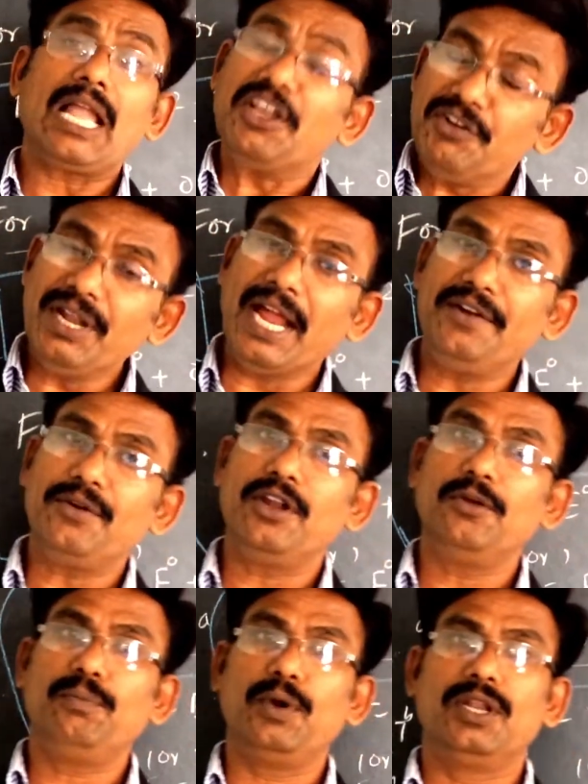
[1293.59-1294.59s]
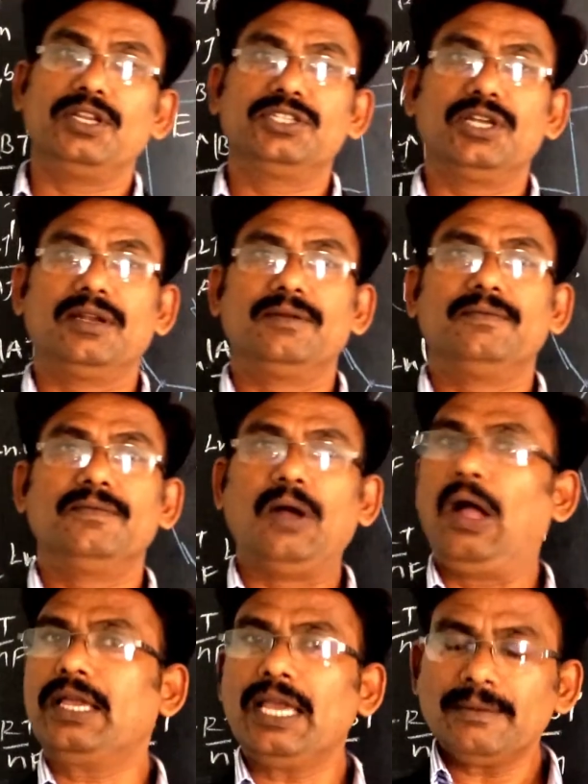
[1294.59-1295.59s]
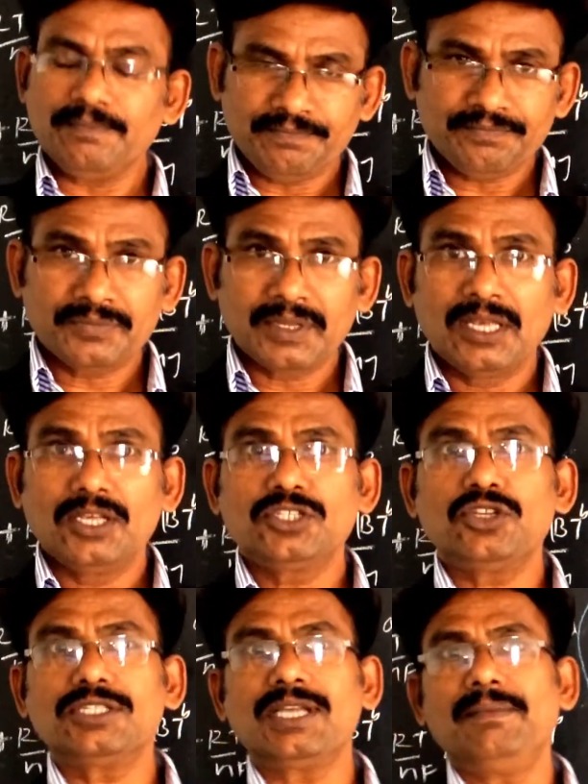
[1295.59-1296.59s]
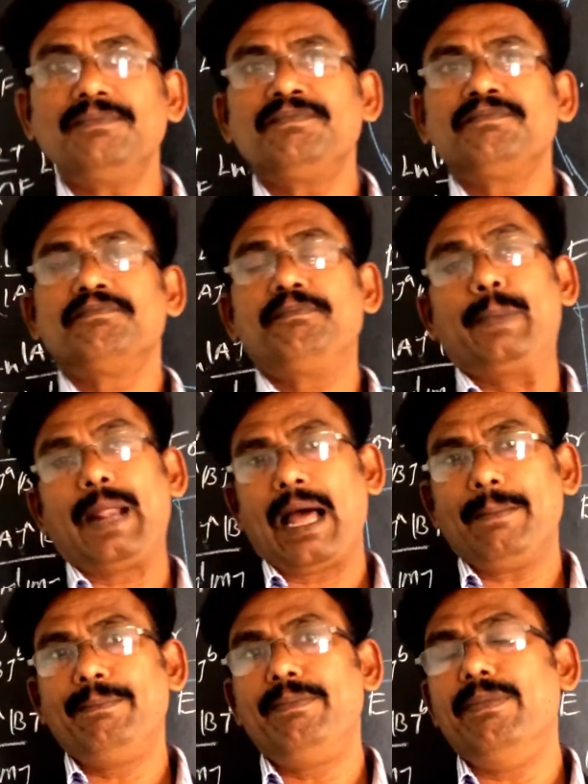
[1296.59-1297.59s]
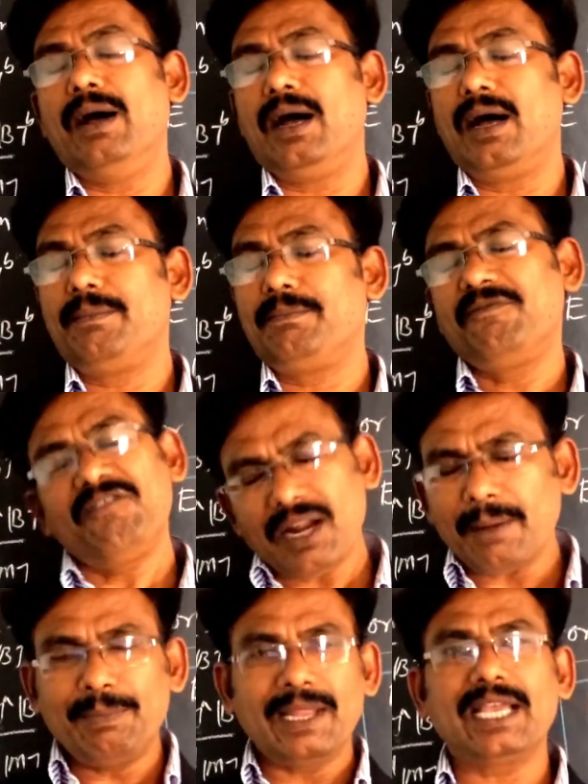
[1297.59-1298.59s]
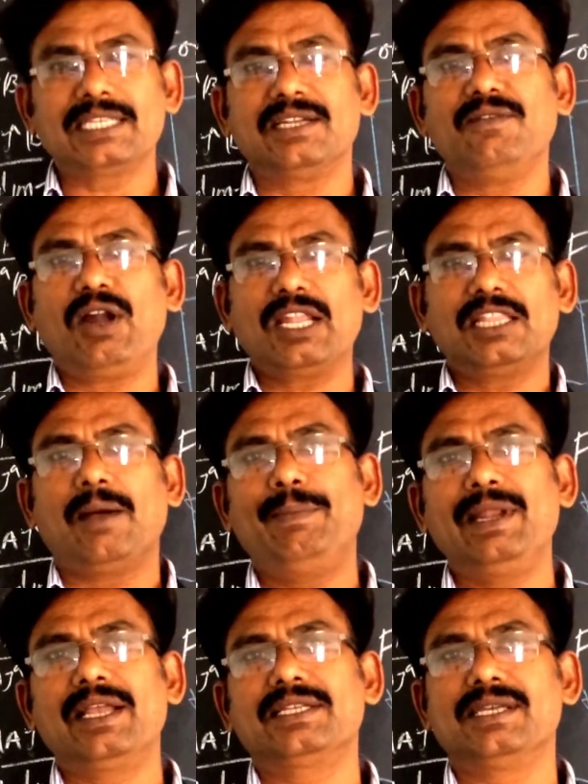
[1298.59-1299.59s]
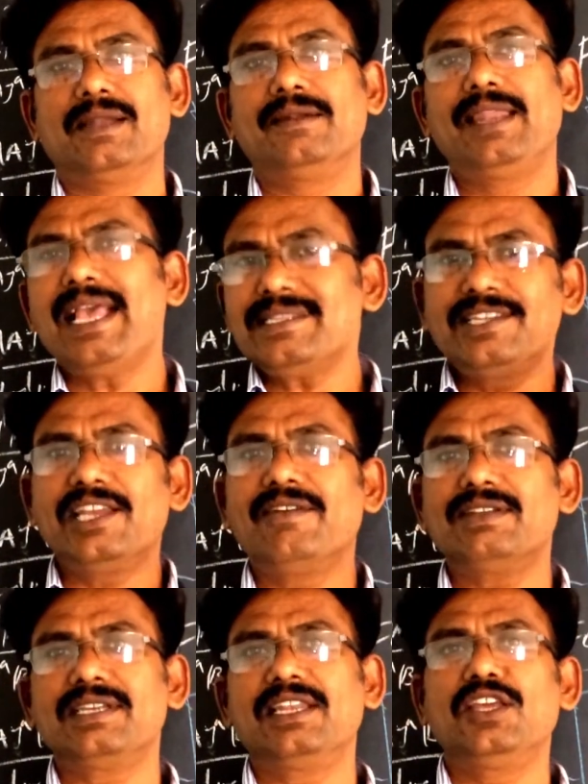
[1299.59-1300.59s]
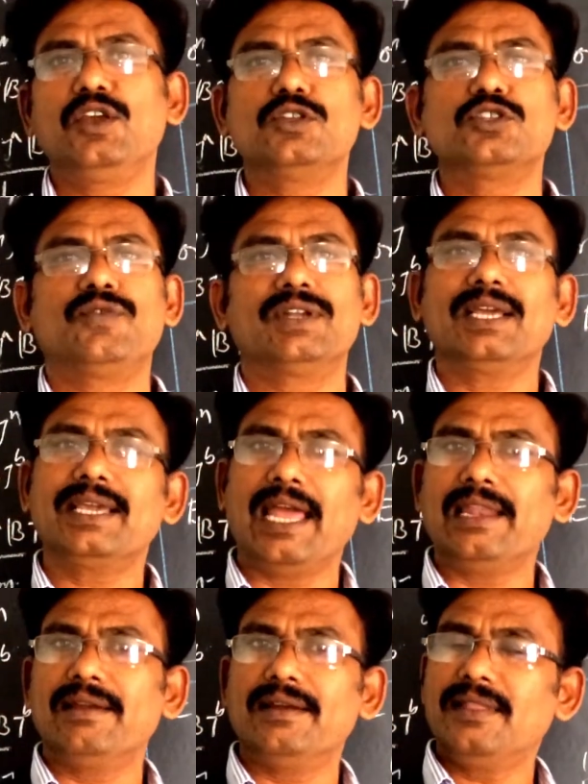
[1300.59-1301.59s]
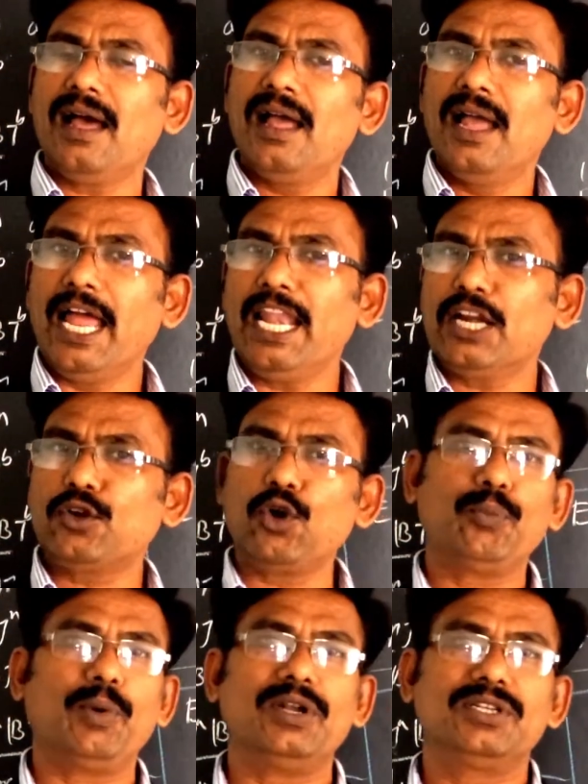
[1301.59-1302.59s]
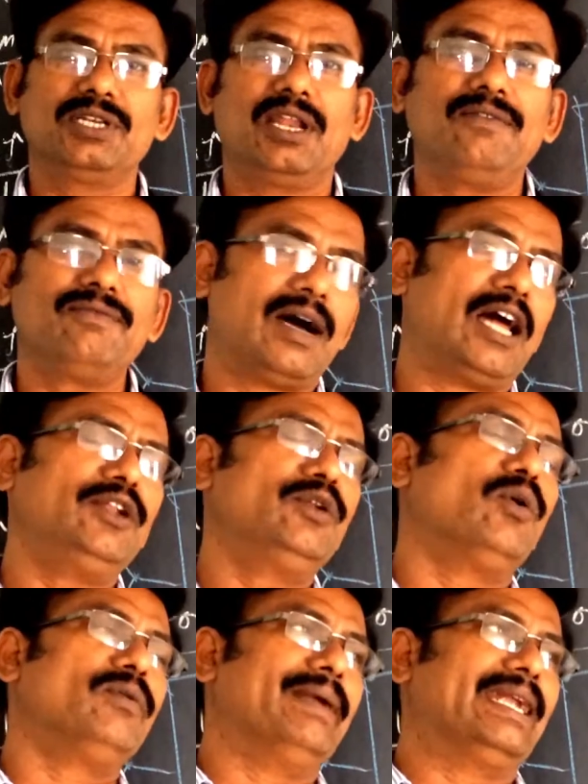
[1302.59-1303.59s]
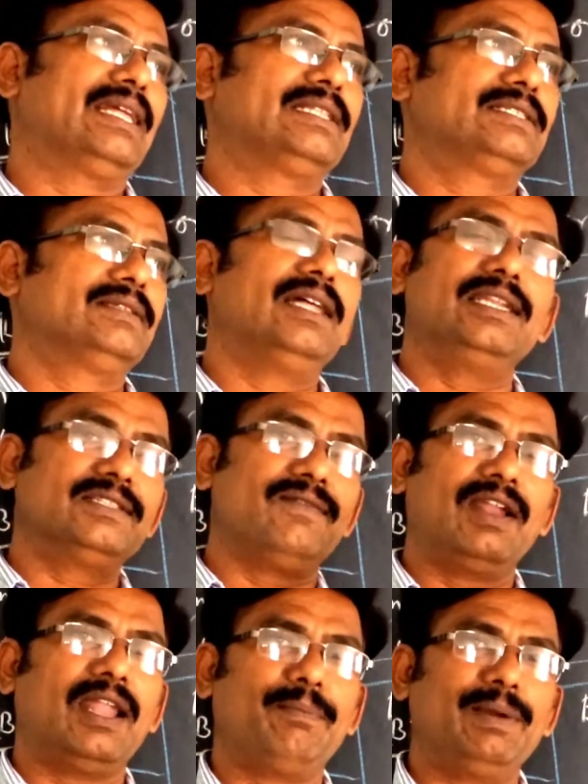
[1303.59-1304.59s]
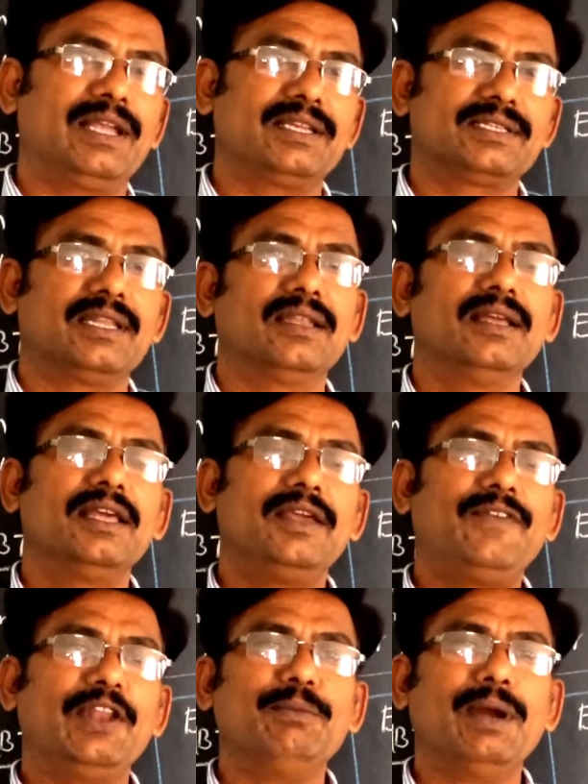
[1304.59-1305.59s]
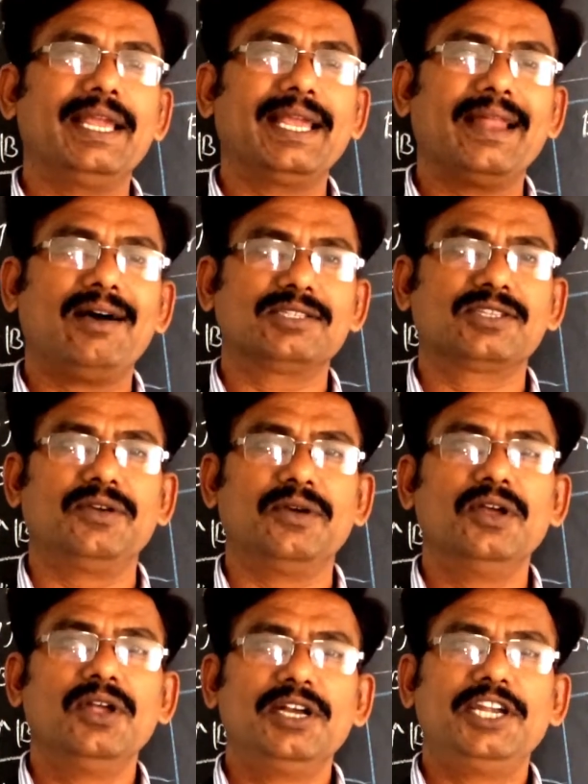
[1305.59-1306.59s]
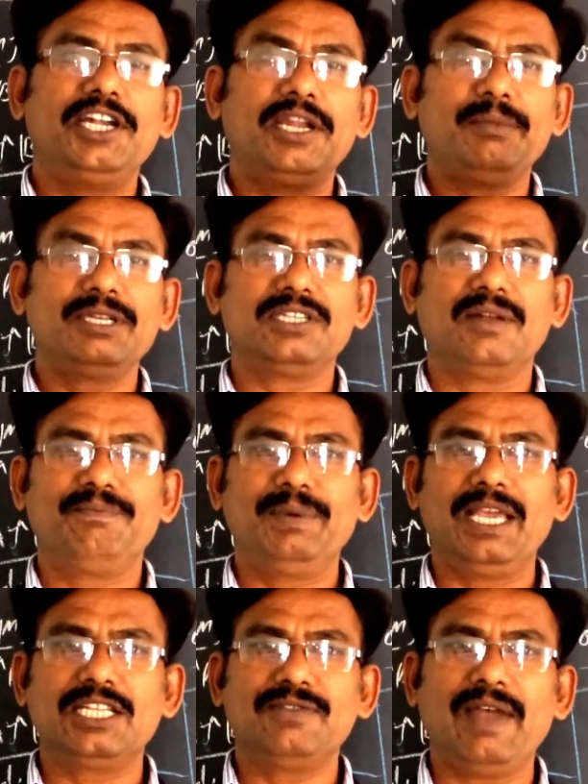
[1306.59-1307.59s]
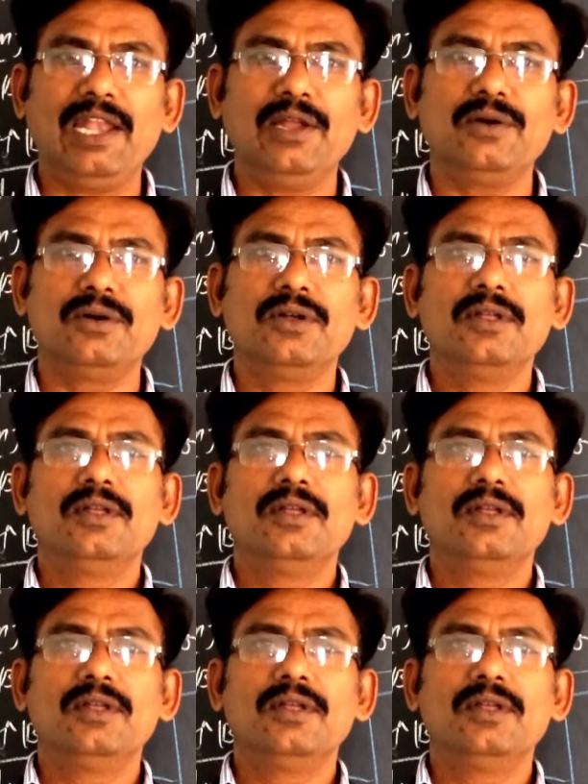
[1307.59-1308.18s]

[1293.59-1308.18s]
quinhydrogen potential. Okay. So for application, what are the application? Nernst equation is used for the calculate the electrode potential of unknown metals. So that is the one application. If anybody can ask you, determination of pH value.